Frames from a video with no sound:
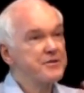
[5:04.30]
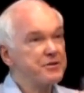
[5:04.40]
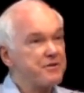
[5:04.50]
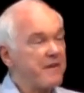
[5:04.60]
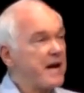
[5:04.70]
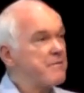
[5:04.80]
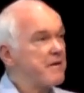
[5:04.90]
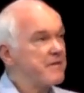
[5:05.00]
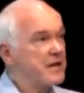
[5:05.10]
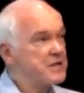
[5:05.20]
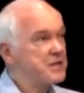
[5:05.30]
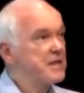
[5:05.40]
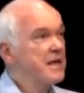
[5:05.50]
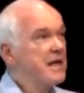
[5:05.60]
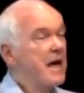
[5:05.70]
there's a divine revelation
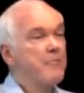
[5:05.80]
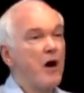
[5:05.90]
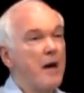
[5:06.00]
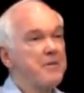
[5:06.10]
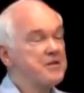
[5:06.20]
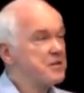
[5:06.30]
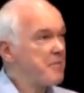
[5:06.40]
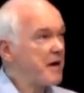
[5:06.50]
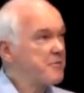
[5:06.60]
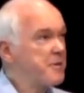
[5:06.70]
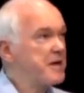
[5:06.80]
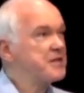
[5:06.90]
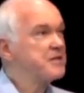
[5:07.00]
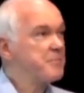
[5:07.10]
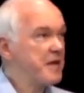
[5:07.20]
and Muhammad is the
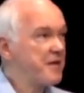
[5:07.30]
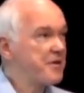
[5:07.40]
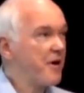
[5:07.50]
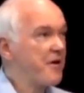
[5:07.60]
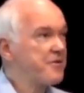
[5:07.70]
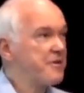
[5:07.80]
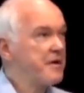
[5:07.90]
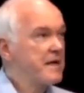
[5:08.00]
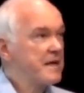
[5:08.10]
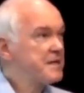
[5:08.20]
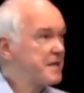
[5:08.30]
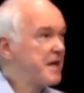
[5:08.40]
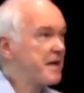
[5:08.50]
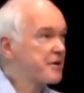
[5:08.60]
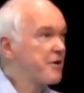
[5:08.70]
mouthpiece, but not the author, did
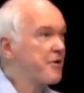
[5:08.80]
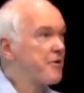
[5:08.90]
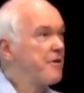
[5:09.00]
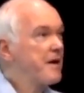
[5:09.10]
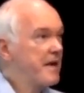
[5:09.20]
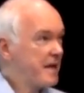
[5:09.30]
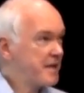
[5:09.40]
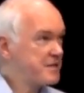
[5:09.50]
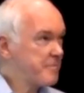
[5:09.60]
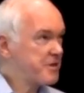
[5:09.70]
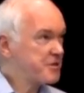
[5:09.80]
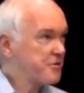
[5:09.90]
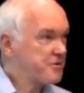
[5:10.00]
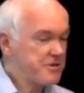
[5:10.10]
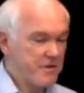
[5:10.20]
not occur in some of these
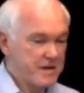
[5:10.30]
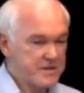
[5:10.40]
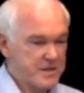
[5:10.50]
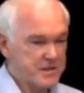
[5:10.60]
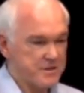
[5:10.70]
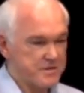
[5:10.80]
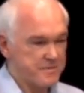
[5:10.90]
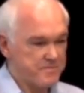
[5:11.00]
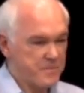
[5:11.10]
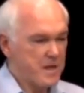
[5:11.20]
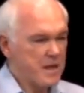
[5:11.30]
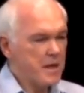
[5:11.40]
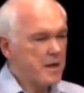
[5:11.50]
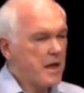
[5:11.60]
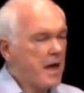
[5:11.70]
early translations.
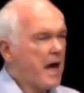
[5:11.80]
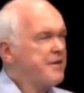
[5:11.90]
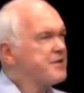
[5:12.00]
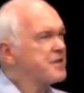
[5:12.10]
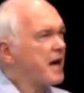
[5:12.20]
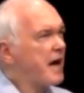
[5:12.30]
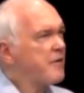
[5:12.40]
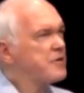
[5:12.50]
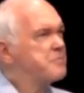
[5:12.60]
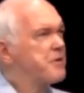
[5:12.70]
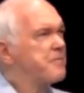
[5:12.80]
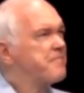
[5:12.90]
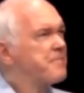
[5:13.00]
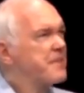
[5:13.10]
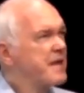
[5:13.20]
And this I always put
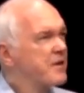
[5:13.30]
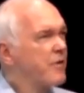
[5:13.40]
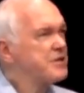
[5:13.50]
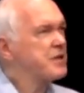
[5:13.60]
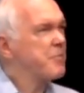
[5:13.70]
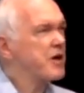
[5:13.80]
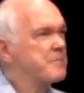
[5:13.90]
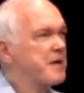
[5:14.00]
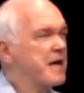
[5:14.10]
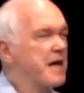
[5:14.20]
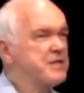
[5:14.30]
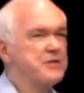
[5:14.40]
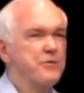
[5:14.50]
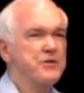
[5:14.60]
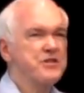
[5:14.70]
in question marks because
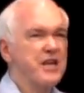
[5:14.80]
George